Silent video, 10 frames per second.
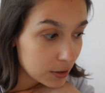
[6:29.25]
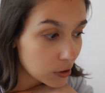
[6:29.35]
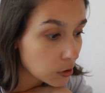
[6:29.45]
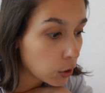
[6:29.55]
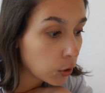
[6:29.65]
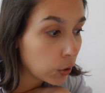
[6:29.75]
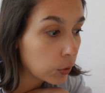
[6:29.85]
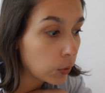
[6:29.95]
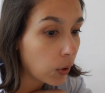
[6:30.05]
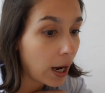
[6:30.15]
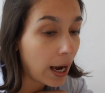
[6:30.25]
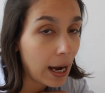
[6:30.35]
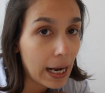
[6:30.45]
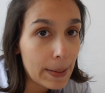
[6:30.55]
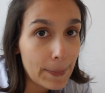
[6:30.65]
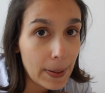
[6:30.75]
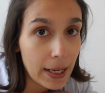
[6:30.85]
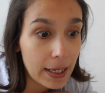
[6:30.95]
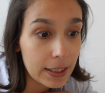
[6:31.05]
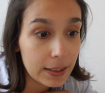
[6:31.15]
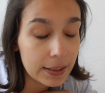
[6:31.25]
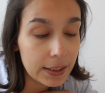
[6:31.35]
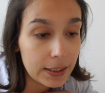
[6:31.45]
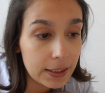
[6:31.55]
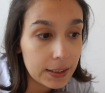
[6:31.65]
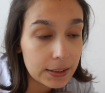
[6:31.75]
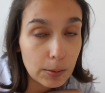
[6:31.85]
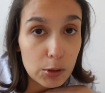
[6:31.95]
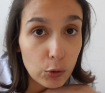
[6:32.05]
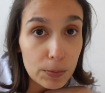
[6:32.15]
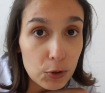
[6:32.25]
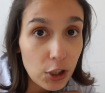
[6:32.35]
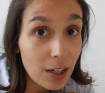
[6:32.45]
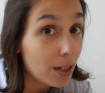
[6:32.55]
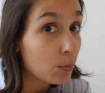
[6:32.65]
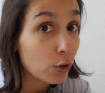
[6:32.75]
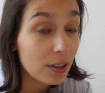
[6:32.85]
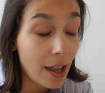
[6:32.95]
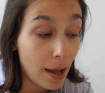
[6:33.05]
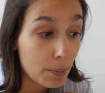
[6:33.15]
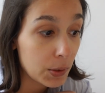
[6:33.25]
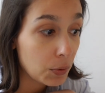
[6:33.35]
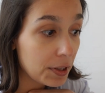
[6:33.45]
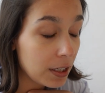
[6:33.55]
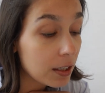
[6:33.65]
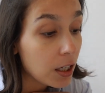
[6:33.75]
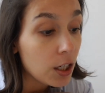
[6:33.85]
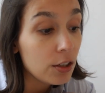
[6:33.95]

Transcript: So I pay the subscription and I'm really happy with it.